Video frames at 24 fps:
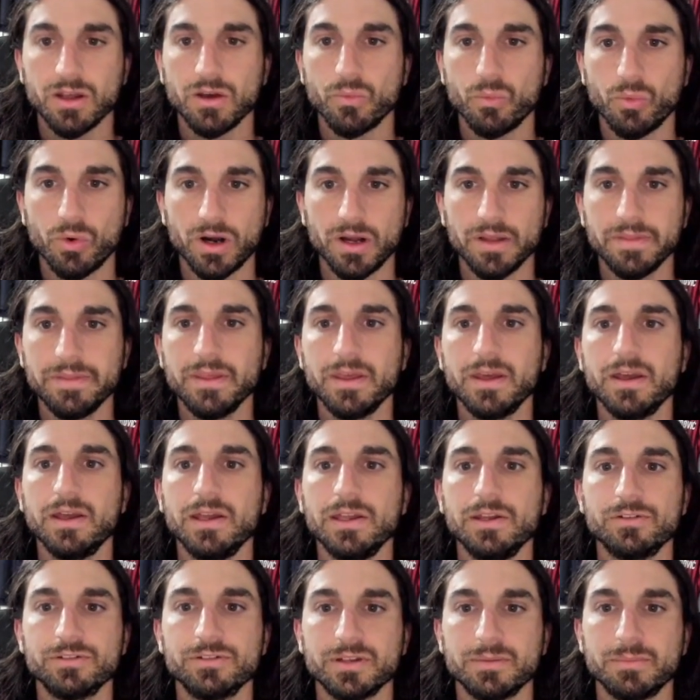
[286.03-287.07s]
1,
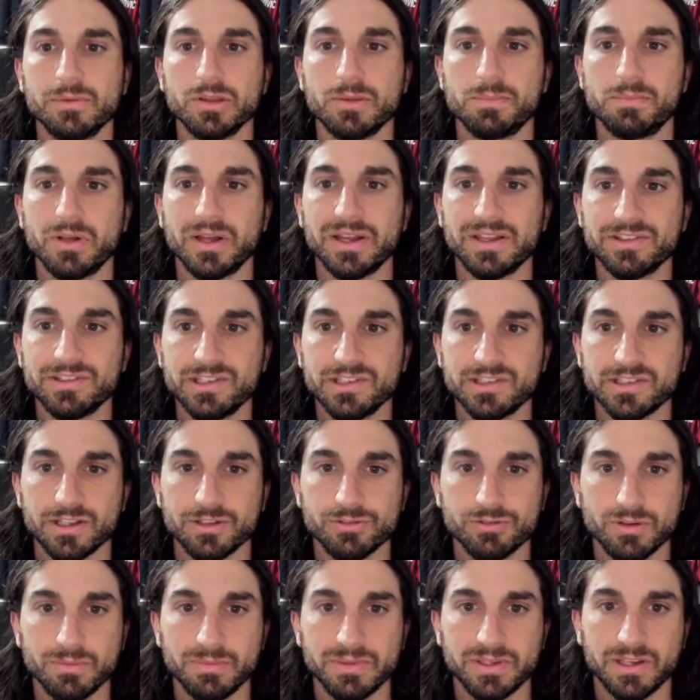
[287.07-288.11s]
he was unable to play NC
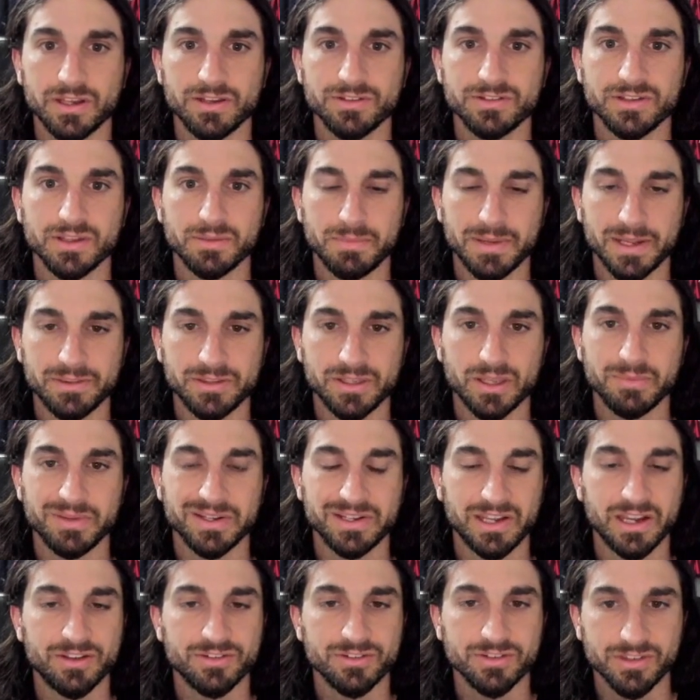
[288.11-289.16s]
Central because the pandemic
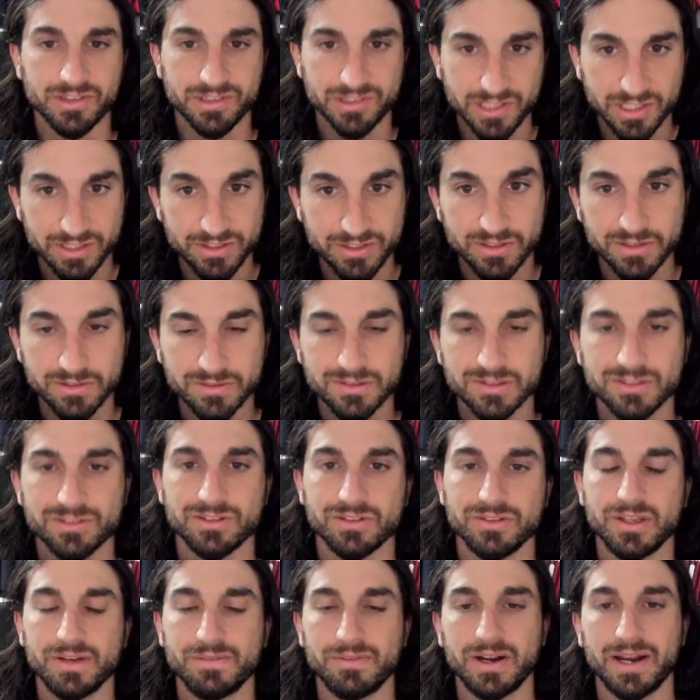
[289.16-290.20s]
canceled the season, so
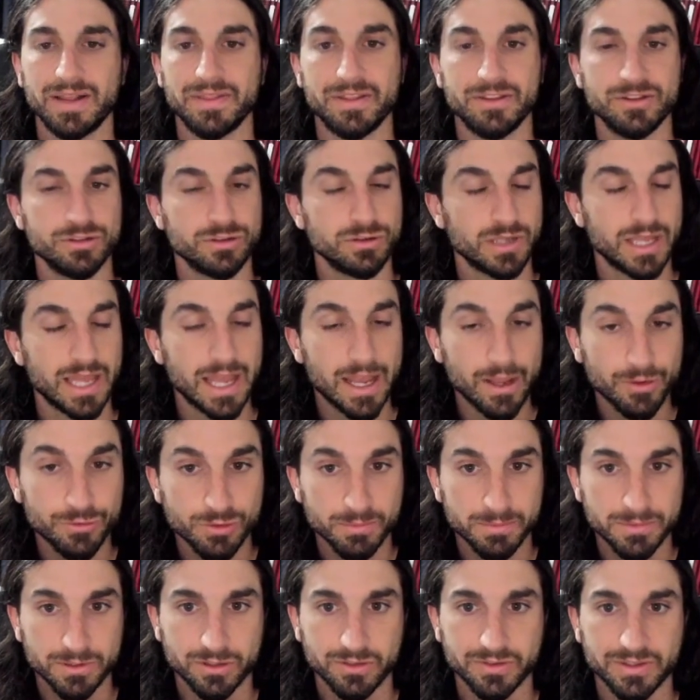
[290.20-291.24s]
never had any
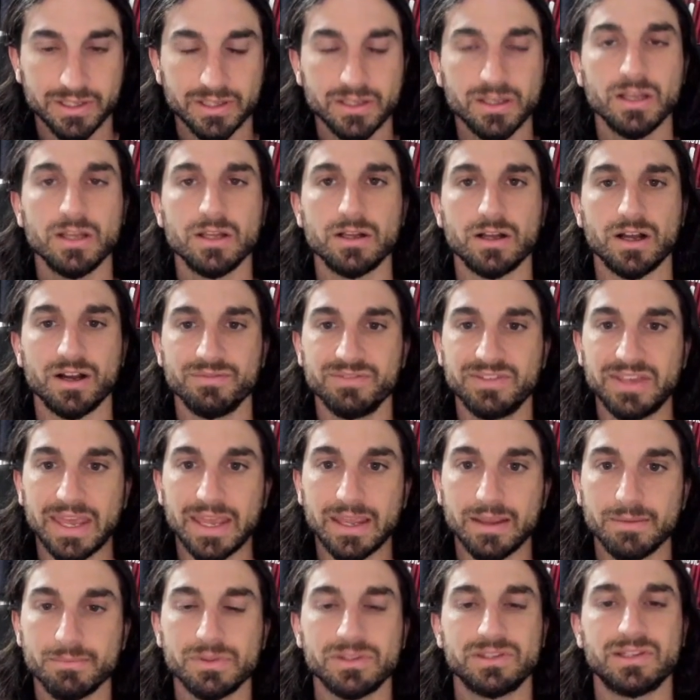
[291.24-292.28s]
eligibility of
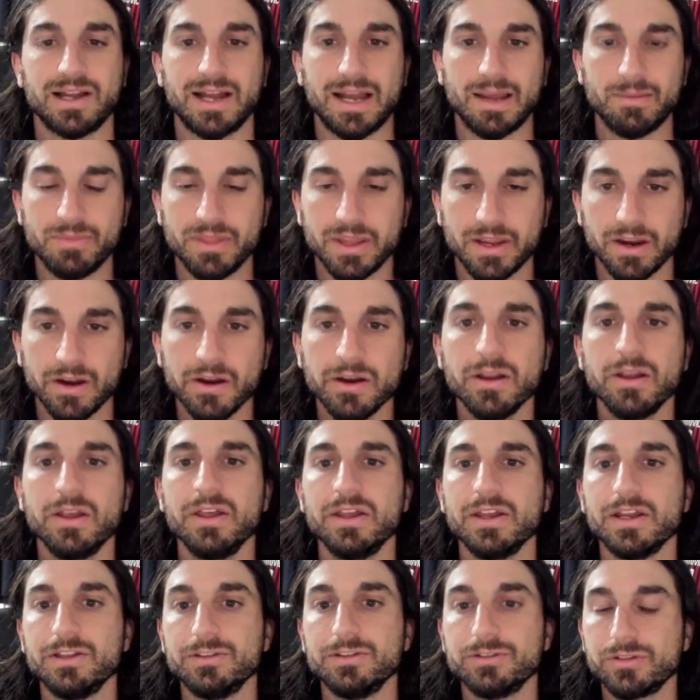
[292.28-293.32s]
game time there.
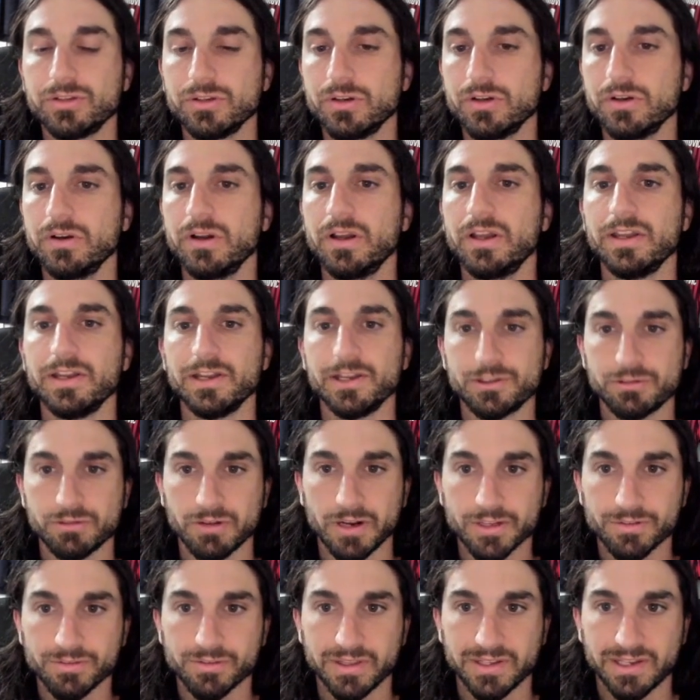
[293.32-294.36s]
And 2, he
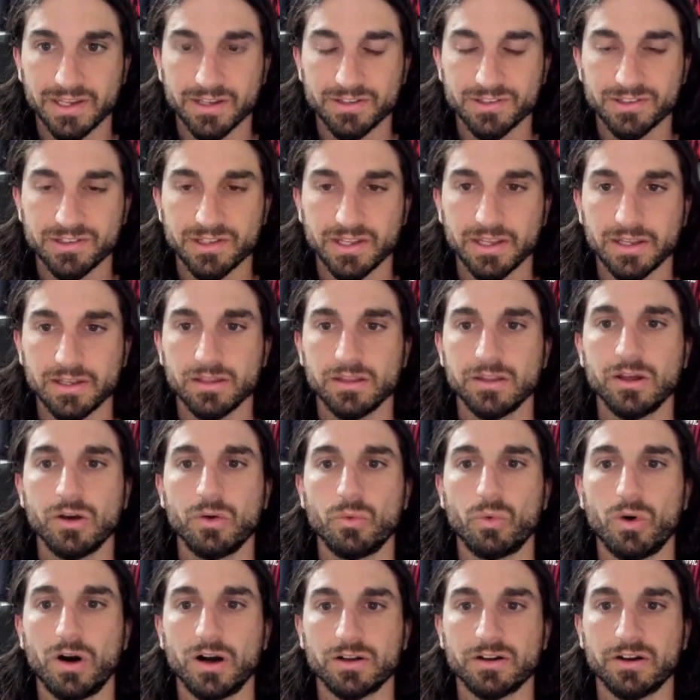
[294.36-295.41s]
transferred to Kent State
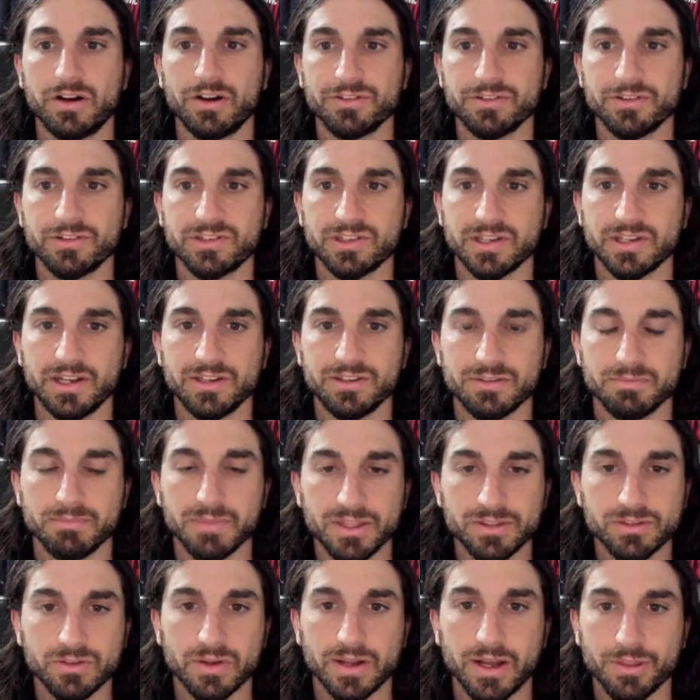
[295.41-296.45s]
Walker also cites
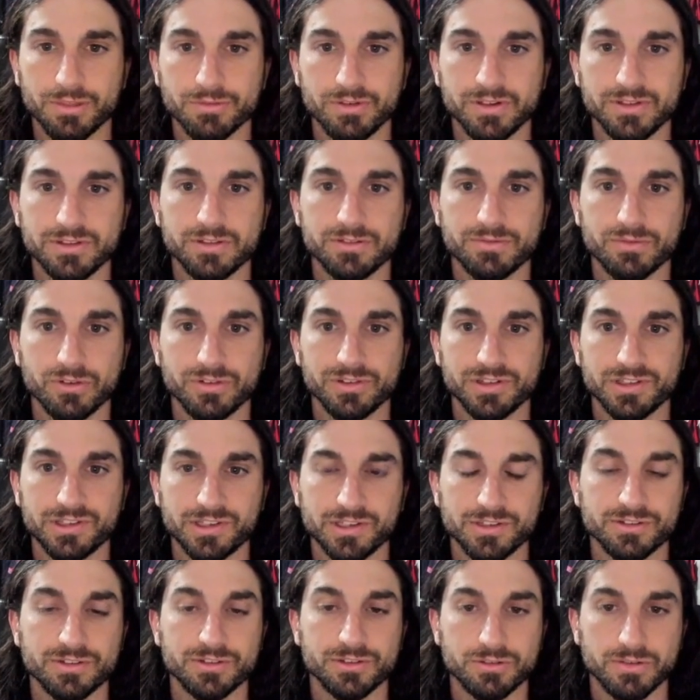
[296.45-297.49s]
mental health reasons for his
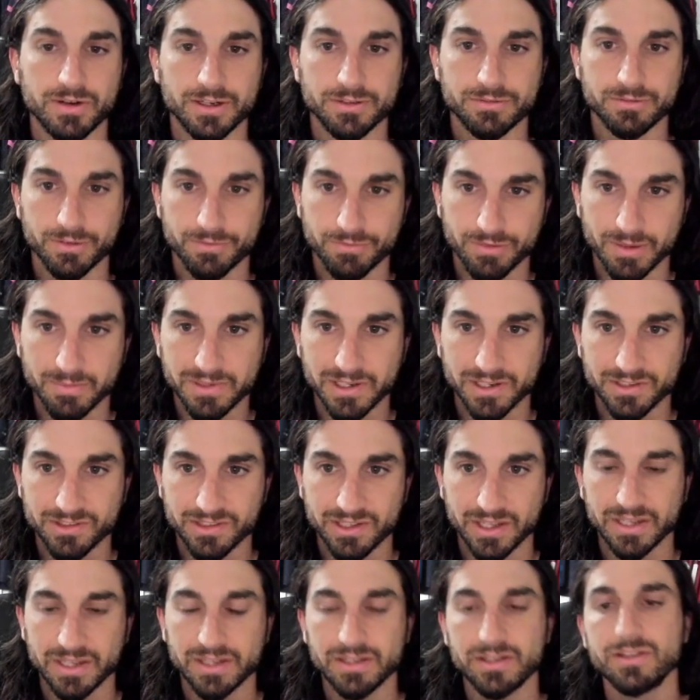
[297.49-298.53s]
decision to transfer from Kent
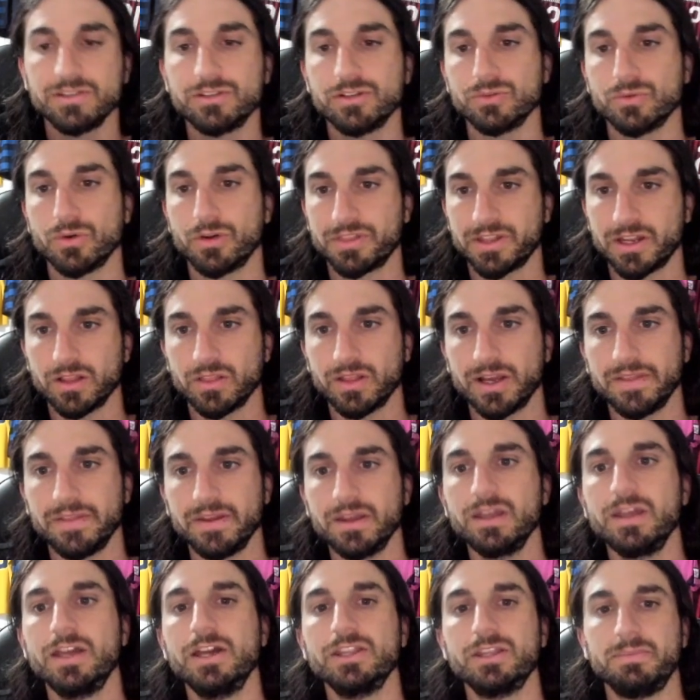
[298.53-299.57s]
State to North
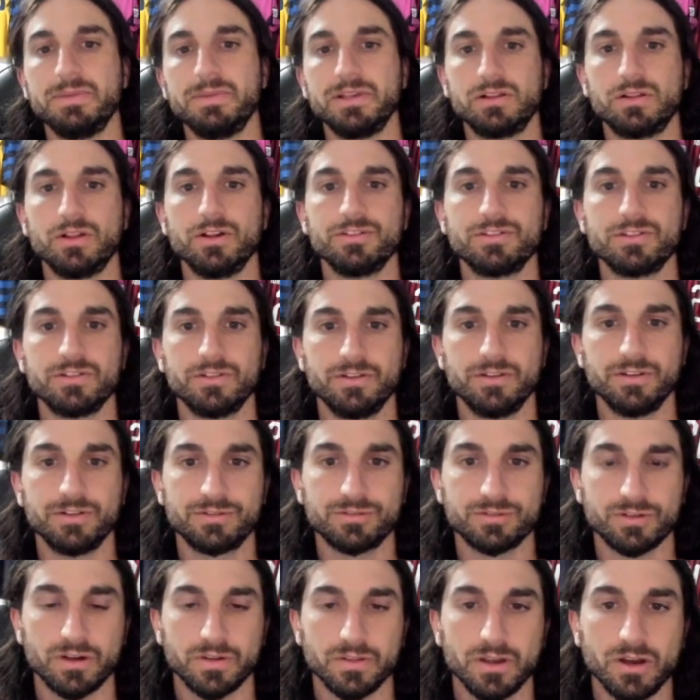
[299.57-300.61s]
Carolina to be closer to his
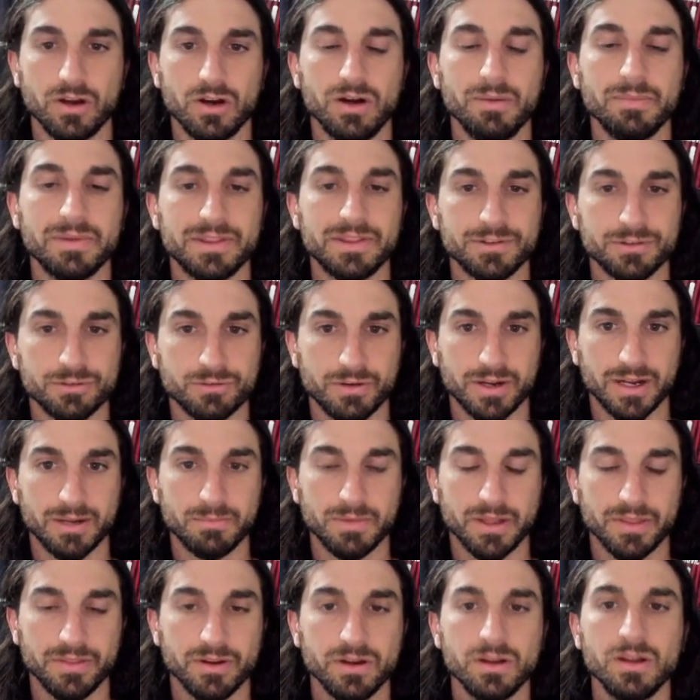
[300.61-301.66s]
Charlotte home and his
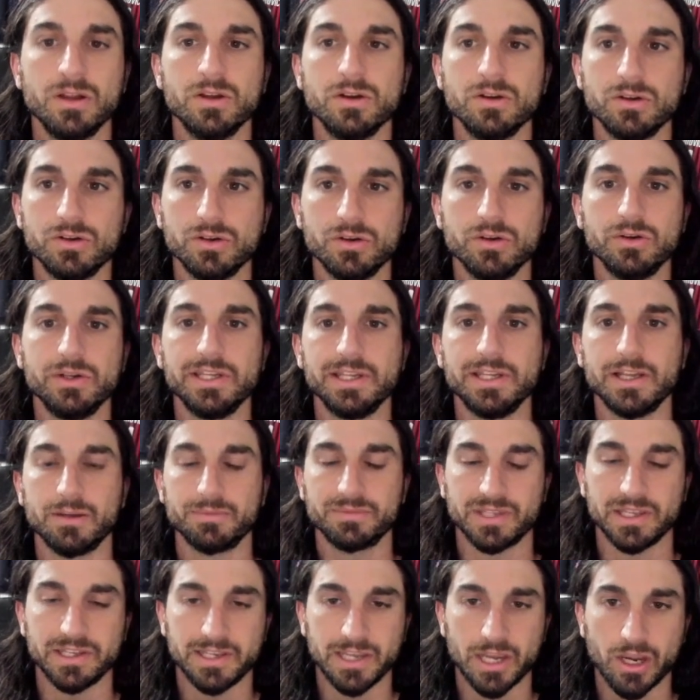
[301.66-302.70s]
grandmother, who he helped
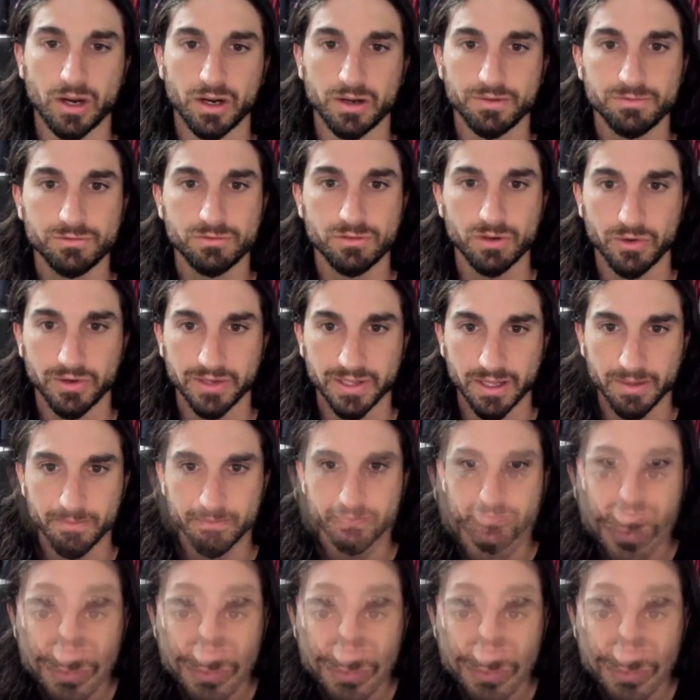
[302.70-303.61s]
take care of growing up.